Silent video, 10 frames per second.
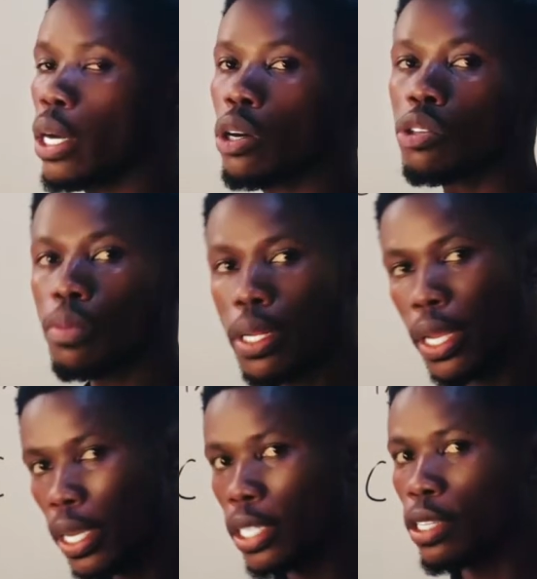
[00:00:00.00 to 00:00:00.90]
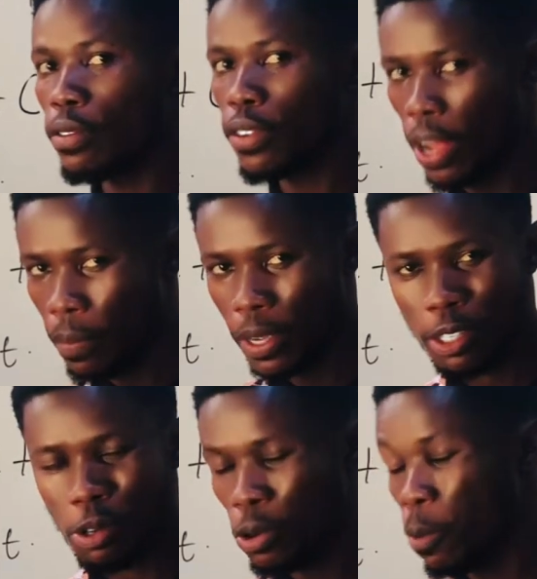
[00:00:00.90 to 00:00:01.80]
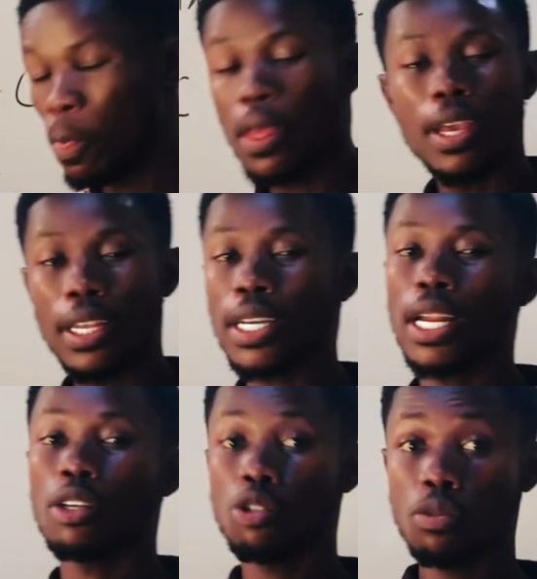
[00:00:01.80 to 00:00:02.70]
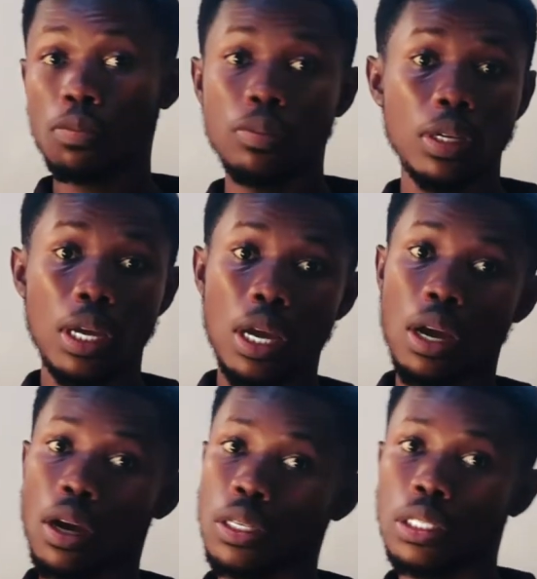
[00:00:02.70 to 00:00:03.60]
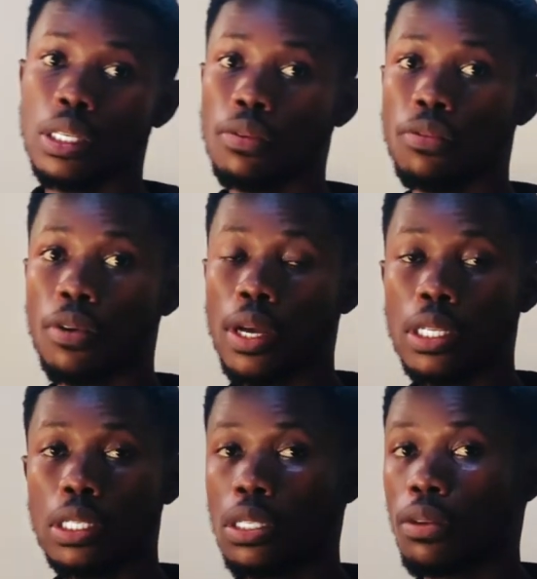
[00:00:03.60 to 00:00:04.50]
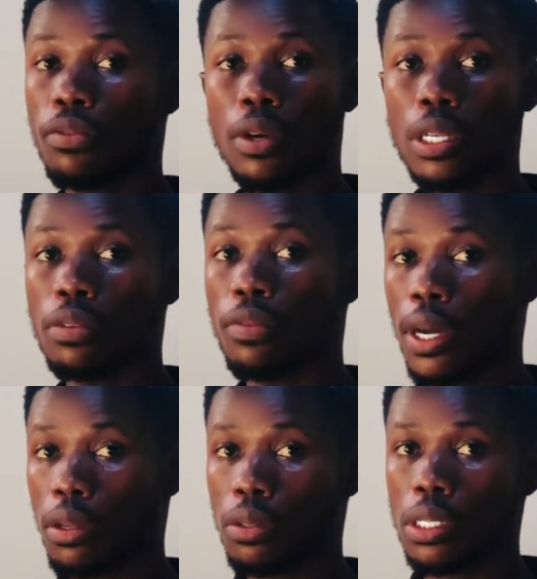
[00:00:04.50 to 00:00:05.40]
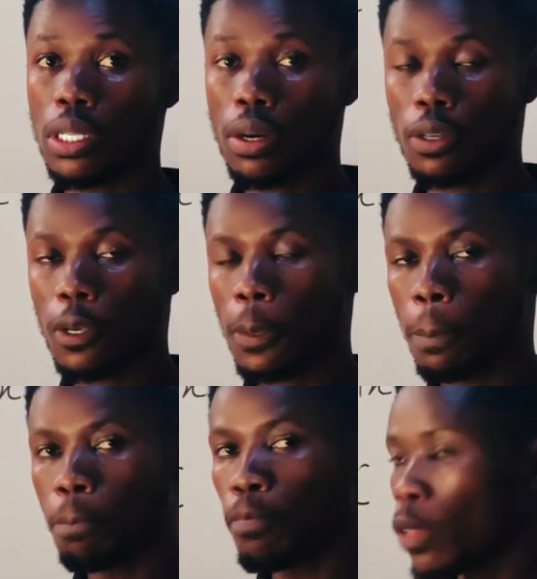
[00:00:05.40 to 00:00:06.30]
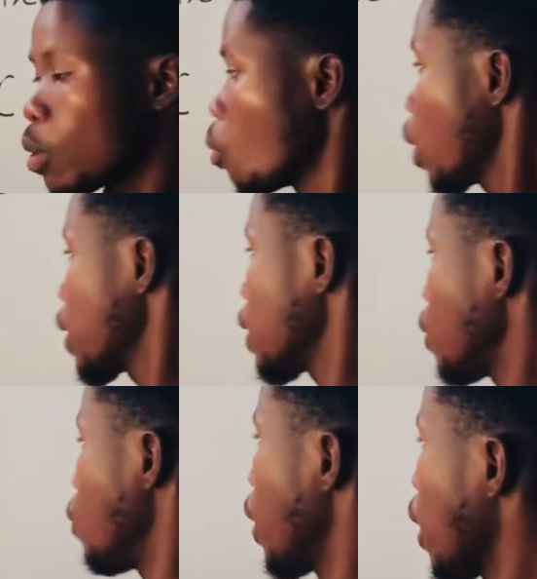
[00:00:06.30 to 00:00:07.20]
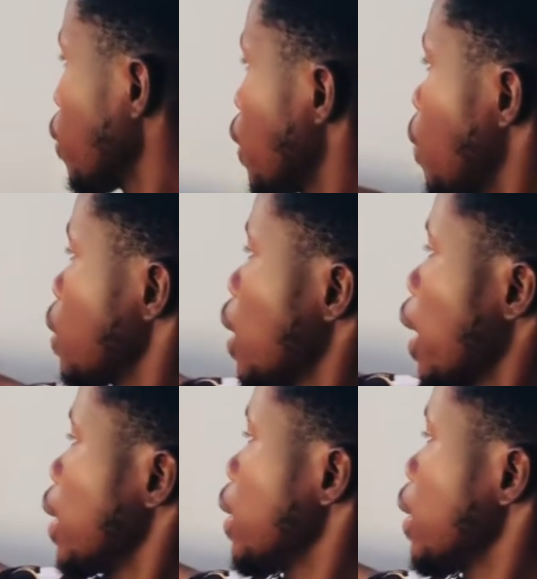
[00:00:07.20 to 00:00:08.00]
can also be negative numbers, so it can assume different values. Is that okay? When we have something like